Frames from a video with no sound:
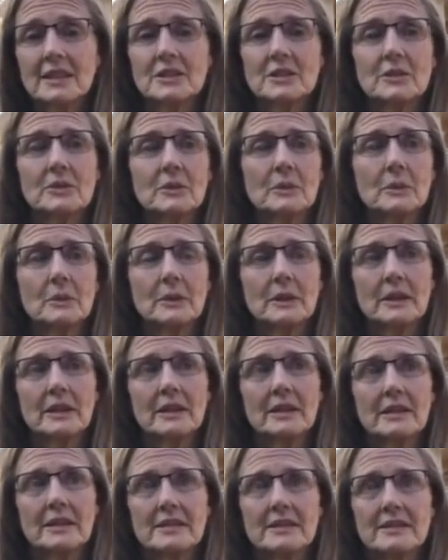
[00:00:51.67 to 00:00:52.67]
to
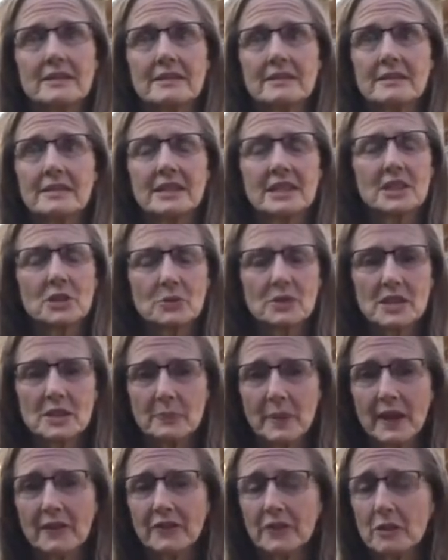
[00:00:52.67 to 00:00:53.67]
his
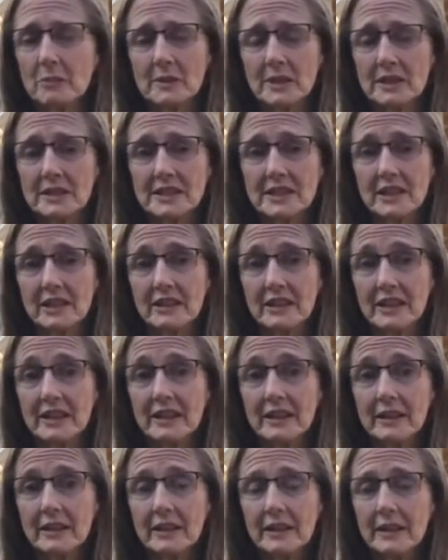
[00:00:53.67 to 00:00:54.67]
disrespect for the
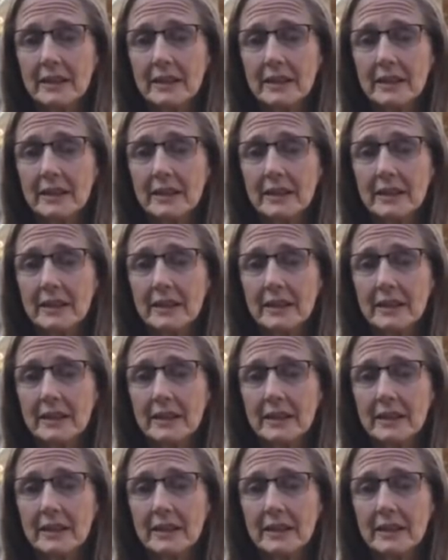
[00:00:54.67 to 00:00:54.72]
military.